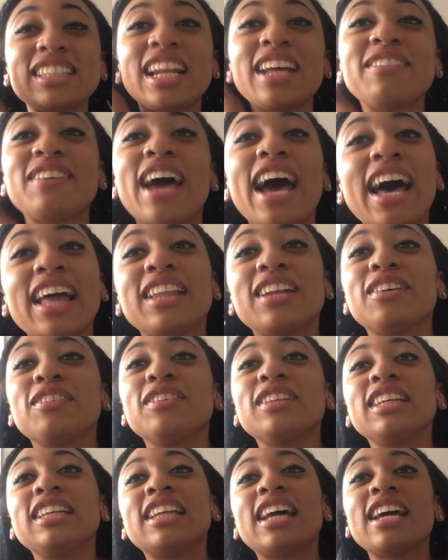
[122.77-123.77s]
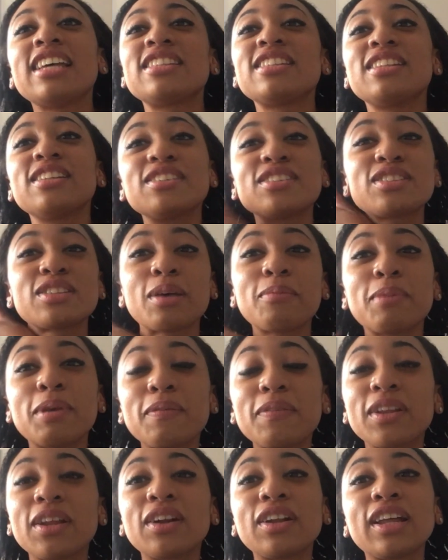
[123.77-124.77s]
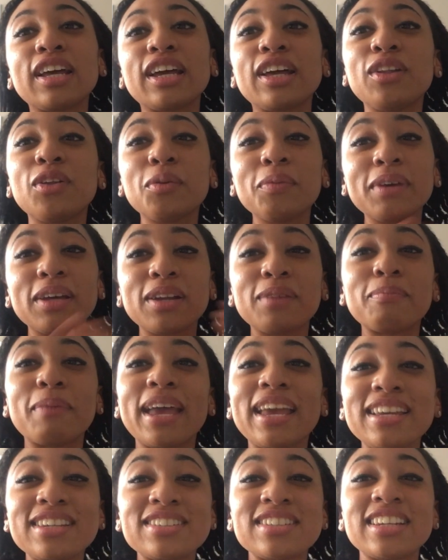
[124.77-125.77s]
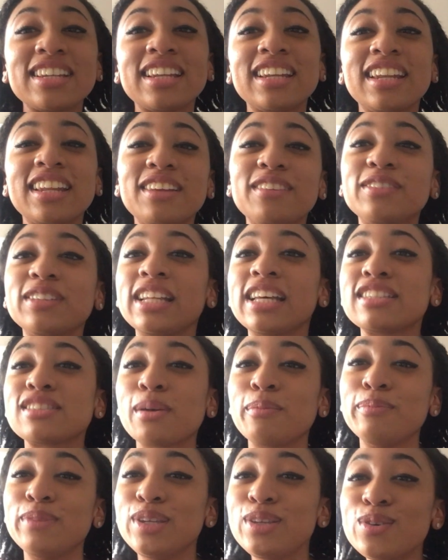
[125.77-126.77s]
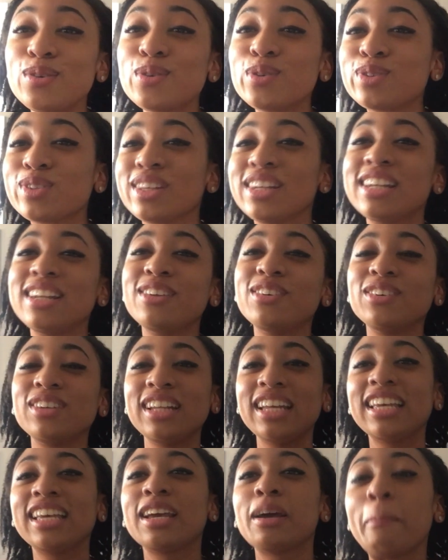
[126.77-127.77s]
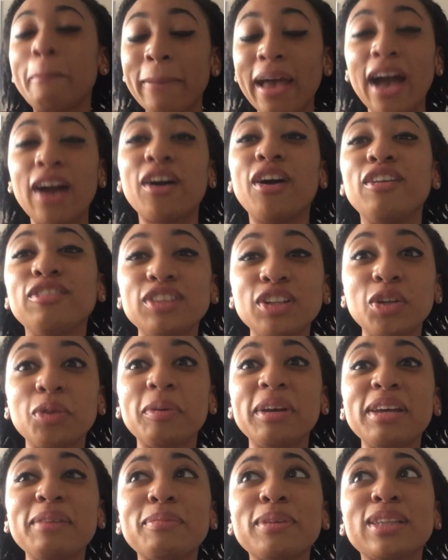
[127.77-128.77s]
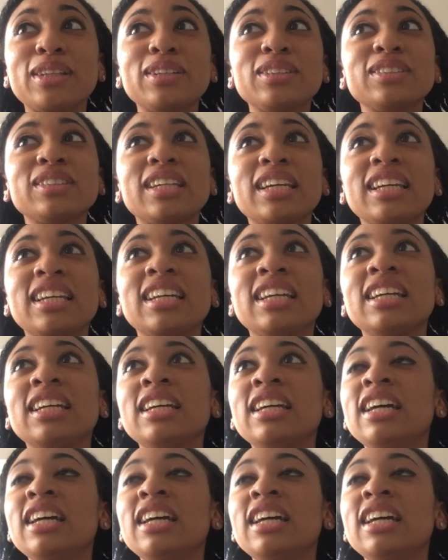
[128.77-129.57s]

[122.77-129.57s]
that I've had that are really nice. So there's some people that are like a little bit impatient and they realize I'm new, so then they'll like back off a little bit. But there's like